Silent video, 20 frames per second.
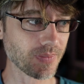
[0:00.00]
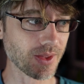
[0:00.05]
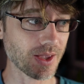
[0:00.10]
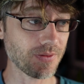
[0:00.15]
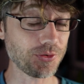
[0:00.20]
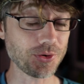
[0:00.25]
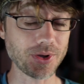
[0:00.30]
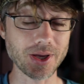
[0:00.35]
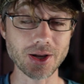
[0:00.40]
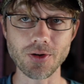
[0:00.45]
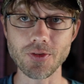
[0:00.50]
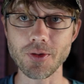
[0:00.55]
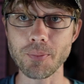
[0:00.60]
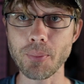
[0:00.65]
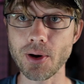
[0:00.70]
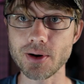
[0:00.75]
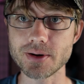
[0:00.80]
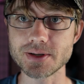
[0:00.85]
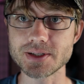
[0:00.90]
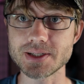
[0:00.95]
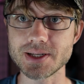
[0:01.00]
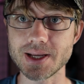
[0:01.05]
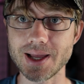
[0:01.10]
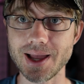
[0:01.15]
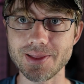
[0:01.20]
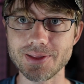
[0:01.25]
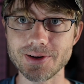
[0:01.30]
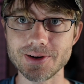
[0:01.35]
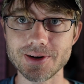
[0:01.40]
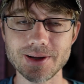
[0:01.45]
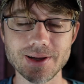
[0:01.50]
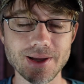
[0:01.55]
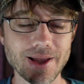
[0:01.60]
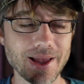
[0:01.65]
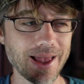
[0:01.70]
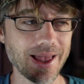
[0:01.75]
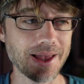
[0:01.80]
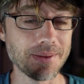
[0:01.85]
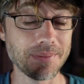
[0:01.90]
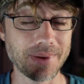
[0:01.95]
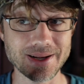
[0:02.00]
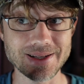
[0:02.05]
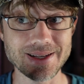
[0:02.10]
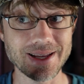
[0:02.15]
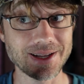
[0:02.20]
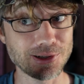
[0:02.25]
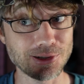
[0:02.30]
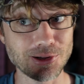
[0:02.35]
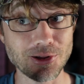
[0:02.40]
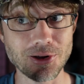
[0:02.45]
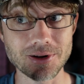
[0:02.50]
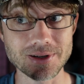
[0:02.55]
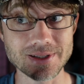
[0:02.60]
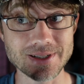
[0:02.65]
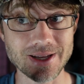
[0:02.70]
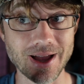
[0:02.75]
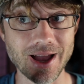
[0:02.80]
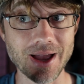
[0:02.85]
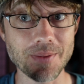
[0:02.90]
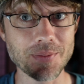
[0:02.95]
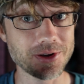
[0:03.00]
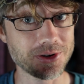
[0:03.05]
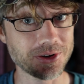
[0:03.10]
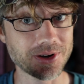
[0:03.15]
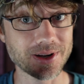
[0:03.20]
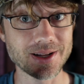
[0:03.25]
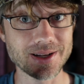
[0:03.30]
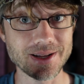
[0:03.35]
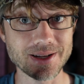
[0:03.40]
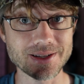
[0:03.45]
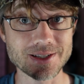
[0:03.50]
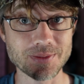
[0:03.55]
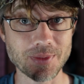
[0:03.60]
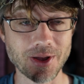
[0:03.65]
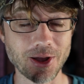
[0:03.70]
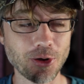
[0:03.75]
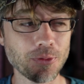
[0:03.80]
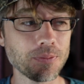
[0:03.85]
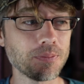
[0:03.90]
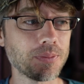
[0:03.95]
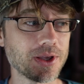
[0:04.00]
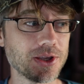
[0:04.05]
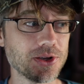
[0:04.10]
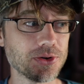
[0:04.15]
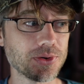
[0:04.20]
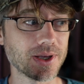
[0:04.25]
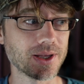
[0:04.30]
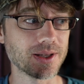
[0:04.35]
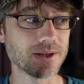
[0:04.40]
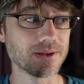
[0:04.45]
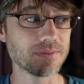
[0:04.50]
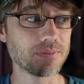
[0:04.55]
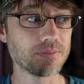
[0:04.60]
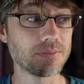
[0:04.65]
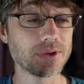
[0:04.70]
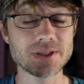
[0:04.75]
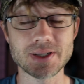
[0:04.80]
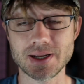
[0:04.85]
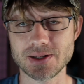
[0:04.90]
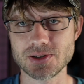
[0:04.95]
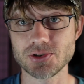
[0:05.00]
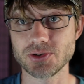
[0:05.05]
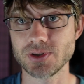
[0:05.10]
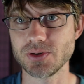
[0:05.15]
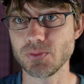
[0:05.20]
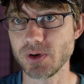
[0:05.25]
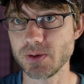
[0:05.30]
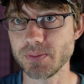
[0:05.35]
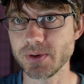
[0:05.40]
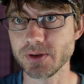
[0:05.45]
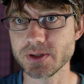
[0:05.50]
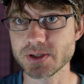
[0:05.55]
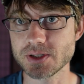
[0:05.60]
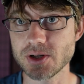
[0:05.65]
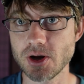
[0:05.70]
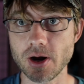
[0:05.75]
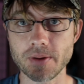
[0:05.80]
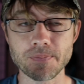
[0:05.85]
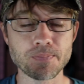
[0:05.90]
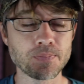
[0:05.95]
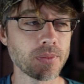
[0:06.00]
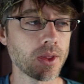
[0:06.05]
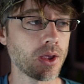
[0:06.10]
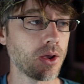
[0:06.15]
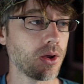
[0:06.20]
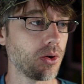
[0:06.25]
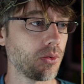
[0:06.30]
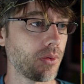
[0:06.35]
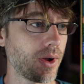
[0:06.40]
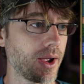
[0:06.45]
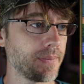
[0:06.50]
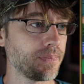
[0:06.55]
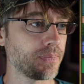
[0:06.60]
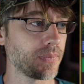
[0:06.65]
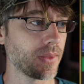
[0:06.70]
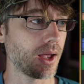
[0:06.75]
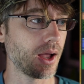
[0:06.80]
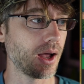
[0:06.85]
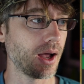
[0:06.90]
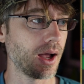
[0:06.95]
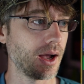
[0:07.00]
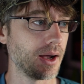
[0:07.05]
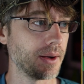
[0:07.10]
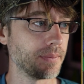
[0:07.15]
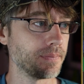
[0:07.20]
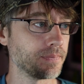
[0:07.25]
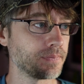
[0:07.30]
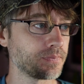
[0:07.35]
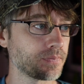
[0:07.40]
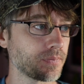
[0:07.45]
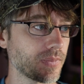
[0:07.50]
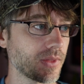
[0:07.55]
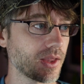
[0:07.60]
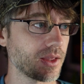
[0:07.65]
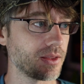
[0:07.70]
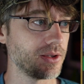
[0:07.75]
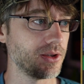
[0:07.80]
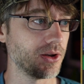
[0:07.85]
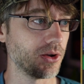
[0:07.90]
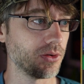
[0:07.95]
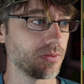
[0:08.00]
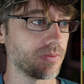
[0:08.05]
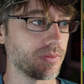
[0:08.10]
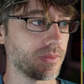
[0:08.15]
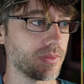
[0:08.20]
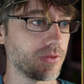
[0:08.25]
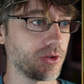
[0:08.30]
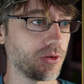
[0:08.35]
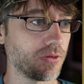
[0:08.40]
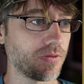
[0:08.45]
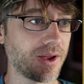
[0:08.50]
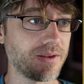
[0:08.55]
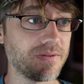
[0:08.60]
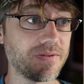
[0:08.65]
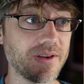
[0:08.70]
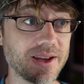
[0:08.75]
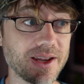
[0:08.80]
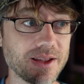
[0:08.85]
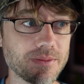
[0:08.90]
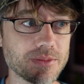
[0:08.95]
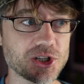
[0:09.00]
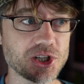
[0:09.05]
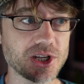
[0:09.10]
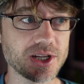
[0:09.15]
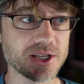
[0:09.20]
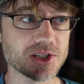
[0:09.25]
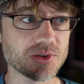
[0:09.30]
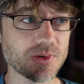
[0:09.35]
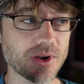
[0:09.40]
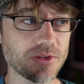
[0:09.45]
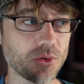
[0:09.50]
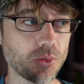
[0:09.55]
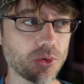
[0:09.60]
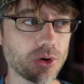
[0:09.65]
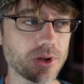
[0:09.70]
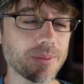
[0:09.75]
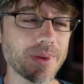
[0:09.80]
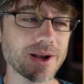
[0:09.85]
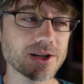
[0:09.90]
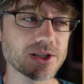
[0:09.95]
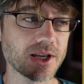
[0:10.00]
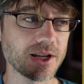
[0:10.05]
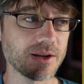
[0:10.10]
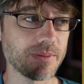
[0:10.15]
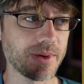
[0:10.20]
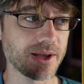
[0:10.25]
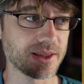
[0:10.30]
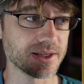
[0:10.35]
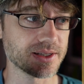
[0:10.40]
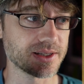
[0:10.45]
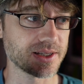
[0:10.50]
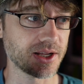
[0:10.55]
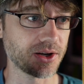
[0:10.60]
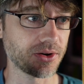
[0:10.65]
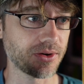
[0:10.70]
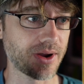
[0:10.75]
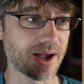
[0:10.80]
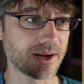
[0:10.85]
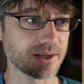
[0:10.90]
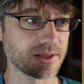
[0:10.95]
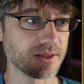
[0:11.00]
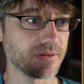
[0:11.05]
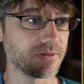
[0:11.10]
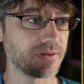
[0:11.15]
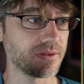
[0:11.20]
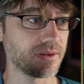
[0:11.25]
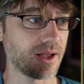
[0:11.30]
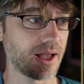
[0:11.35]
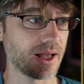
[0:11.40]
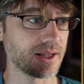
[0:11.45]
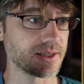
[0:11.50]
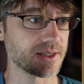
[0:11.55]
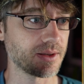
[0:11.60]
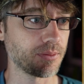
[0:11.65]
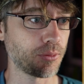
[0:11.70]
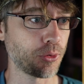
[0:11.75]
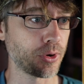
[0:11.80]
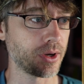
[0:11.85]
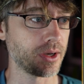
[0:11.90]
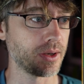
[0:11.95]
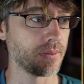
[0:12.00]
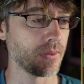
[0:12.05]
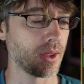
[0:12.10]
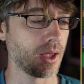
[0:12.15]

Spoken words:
If you get all the parts together, it might take a long time and you're going to need some help, but you can potentially rebuild this car, right? you'll find vending machines throughout the world. I'm actually going to make this interactive at some point.